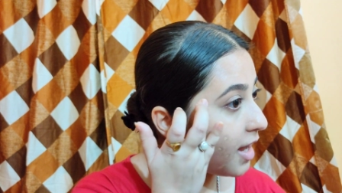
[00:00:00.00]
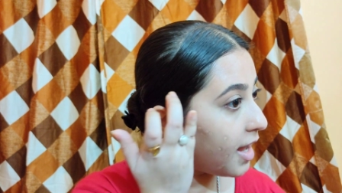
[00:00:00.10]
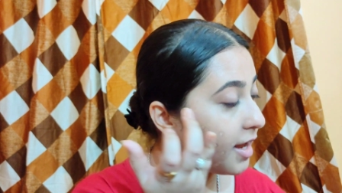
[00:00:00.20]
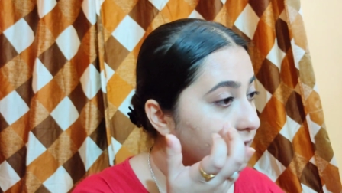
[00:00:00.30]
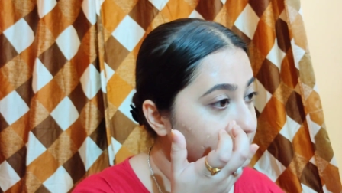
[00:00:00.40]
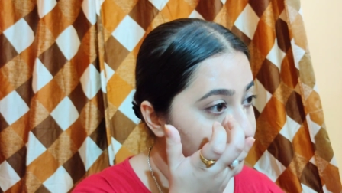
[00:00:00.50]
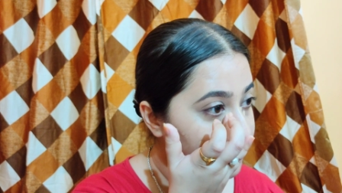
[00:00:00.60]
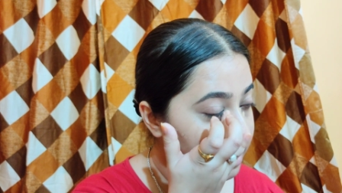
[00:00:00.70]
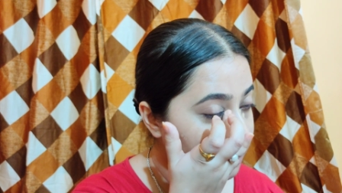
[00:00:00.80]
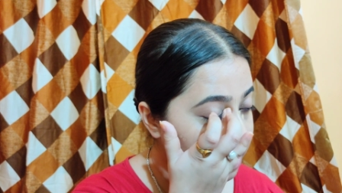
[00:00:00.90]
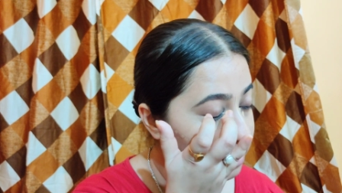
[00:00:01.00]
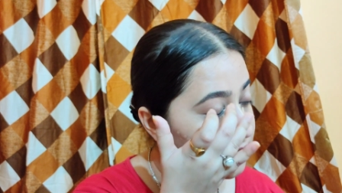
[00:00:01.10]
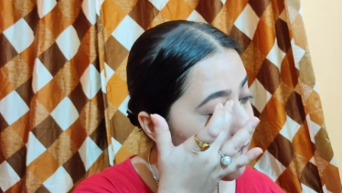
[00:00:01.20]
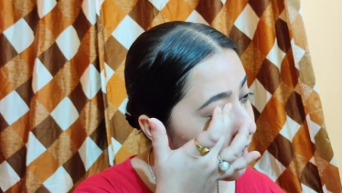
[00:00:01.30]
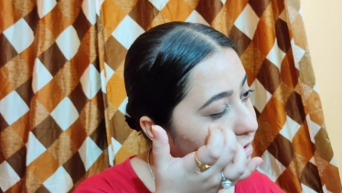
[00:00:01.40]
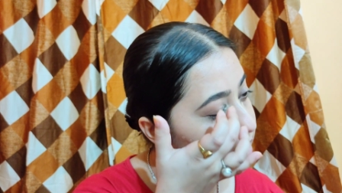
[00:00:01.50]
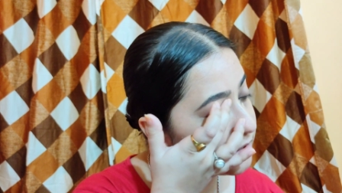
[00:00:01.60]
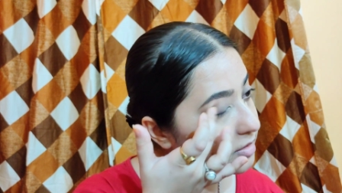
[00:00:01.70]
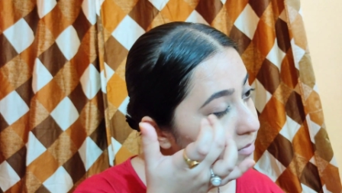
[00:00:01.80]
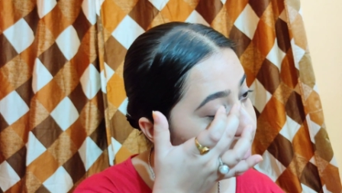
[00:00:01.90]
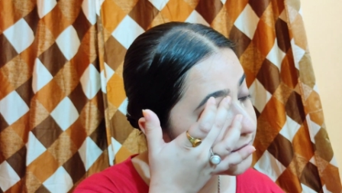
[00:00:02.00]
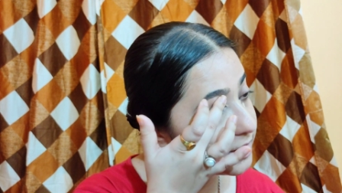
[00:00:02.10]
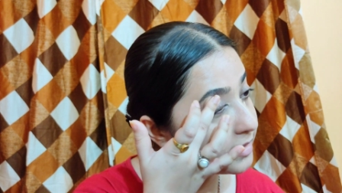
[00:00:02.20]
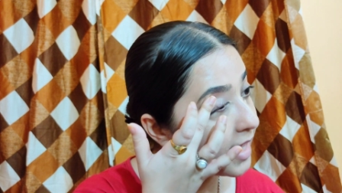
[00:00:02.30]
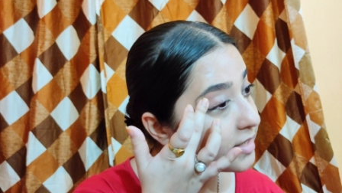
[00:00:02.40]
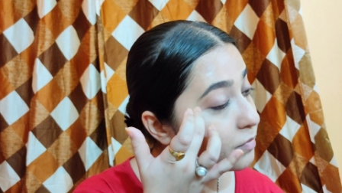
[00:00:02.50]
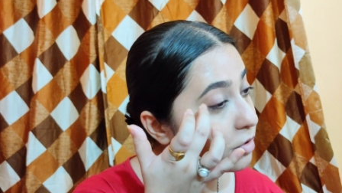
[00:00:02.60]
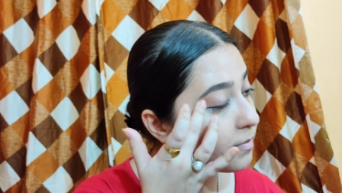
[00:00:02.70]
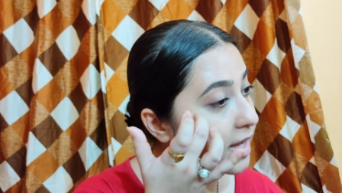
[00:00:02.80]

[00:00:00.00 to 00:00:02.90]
and you're not tired, because that's what